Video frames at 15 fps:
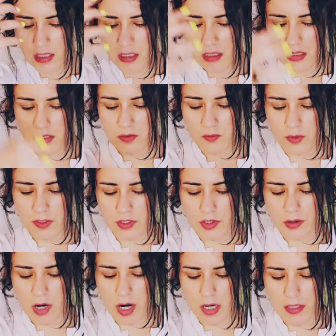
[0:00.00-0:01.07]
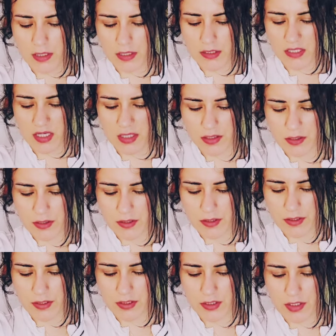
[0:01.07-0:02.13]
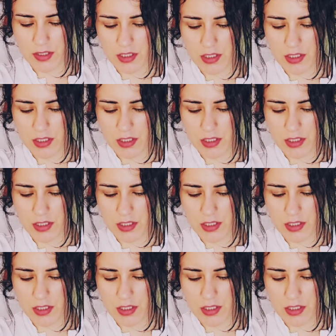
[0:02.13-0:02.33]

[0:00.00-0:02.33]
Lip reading: that what your heart desires